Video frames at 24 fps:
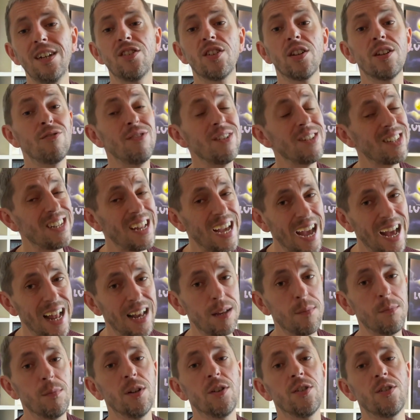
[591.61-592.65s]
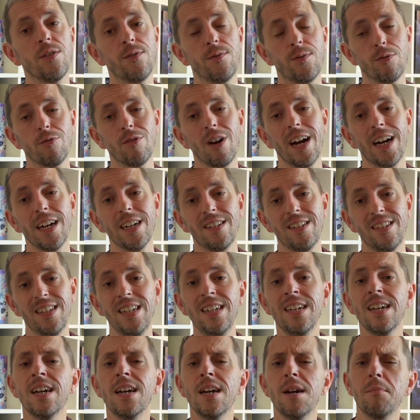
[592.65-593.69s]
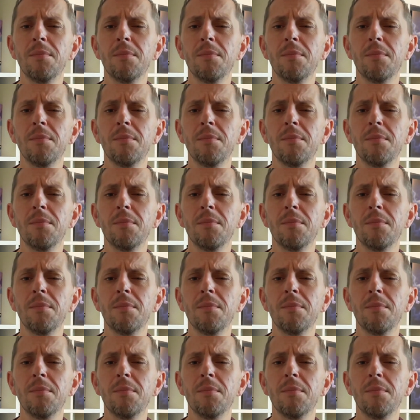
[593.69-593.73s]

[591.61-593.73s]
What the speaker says: so there is an element of variety,